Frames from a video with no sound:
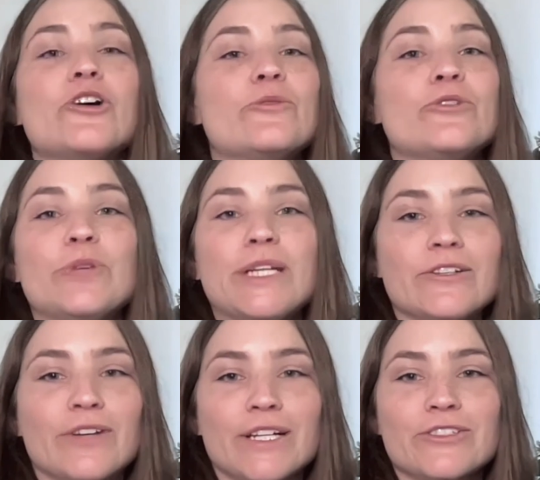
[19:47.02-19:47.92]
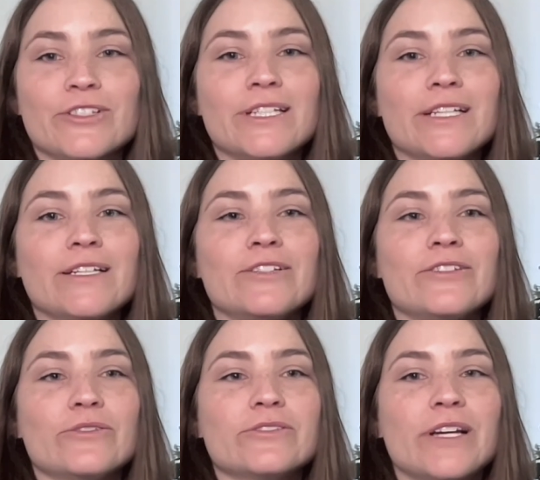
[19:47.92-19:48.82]
new integration needed.
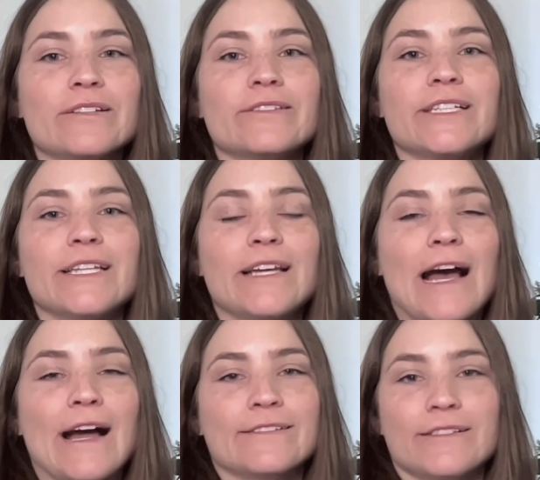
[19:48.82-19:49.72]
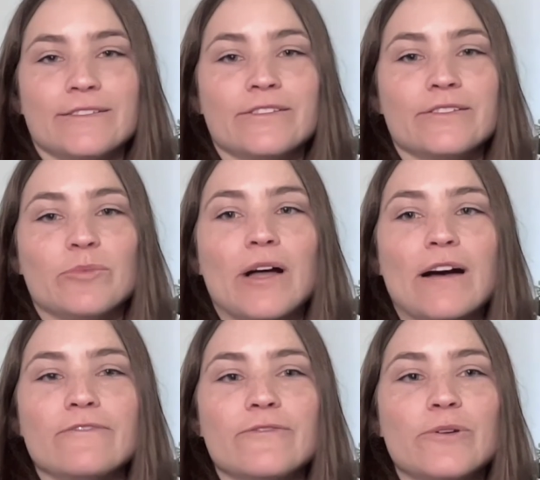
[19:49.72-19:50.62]
You'll suddenly get access to the
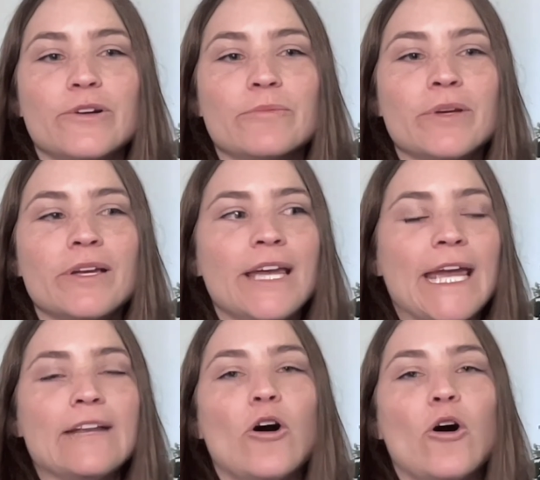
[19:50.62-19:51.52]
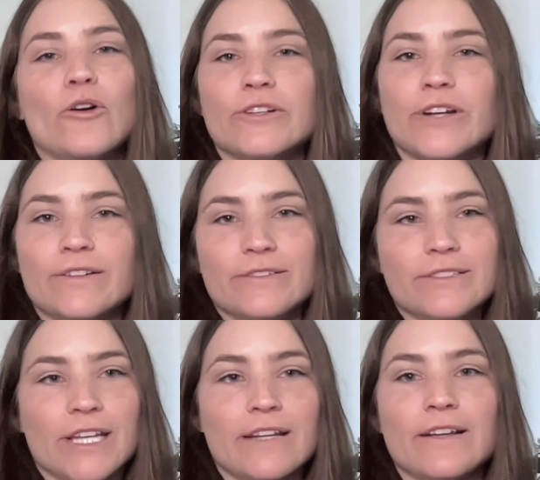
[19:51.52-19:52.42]
platform and all your
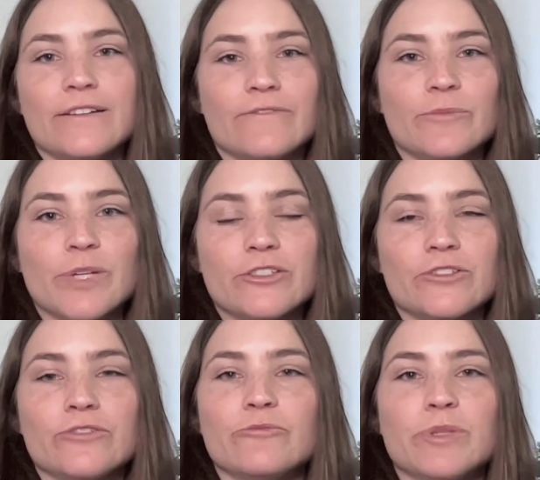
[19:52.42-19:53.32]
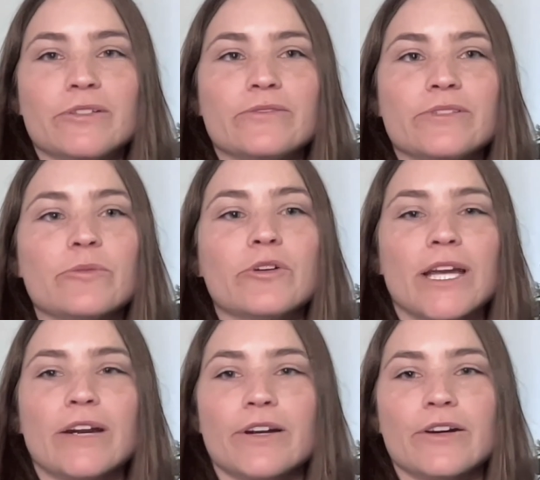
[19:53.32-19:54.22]
data and information you've been using will
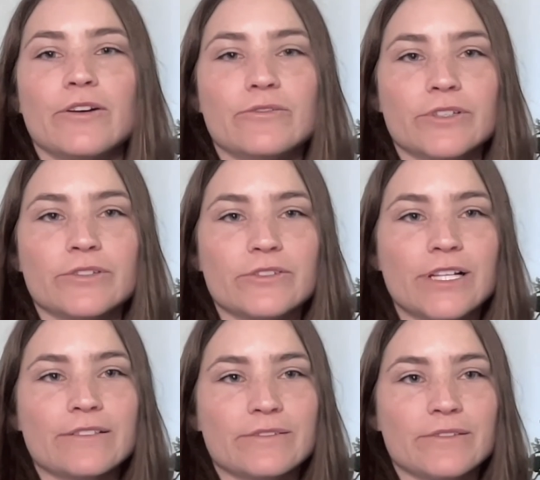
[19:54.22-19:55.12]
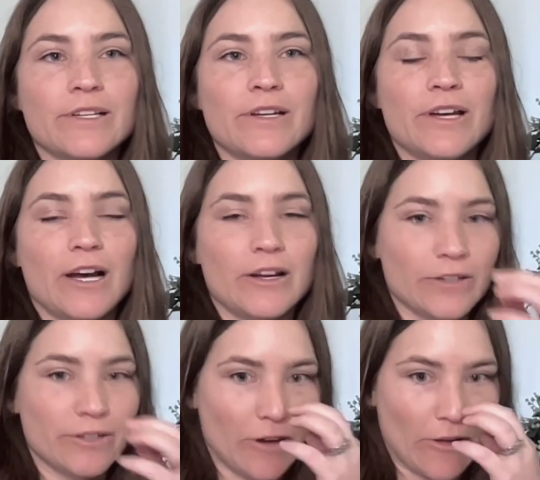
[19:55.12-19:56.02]
carry over. So that's a
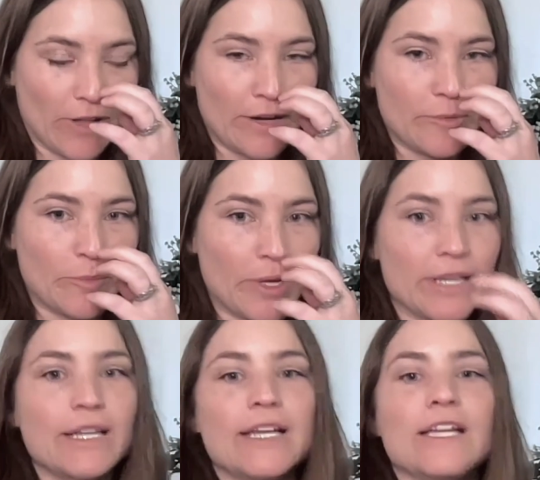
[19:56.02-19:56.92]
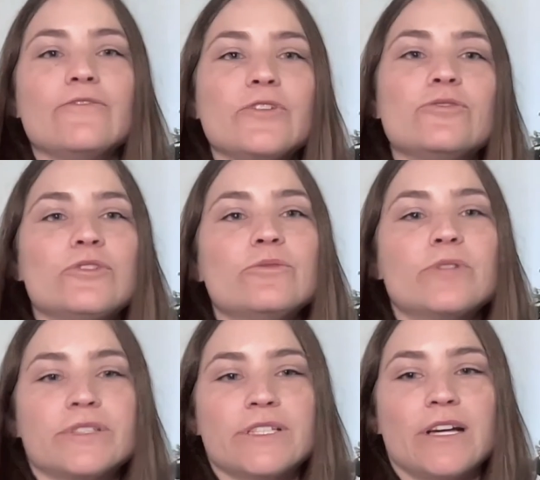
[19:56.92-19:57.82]
good call out. But if you do
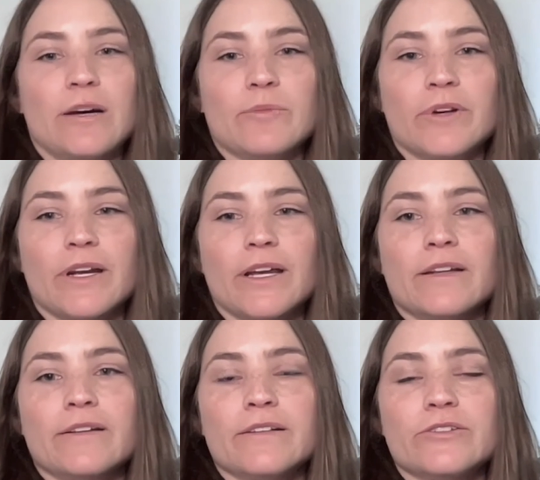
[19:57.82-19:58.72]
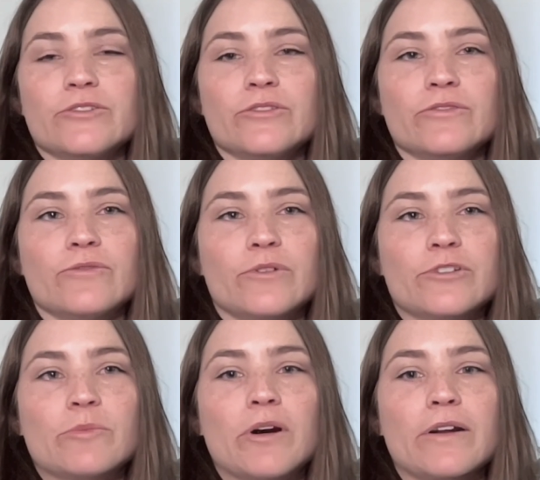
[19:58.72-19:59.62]
want to upgrade to the
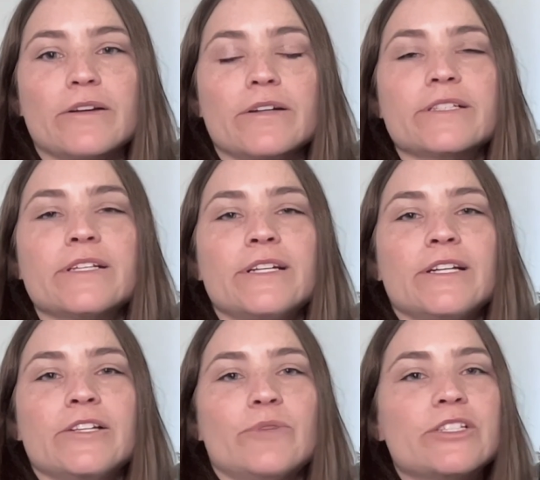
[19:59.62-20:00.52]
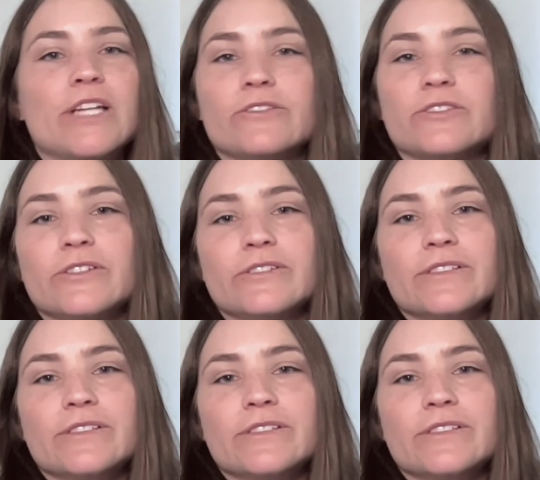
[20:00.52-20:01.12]
Forge product, reach out to your